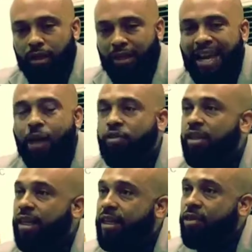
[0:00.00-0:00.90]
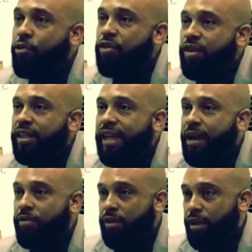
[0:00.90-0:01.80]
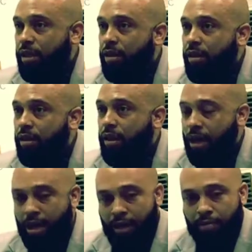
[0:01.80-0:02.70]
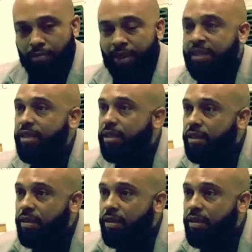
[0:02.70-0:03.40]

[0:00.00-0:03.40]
counseling, Christian counseling business.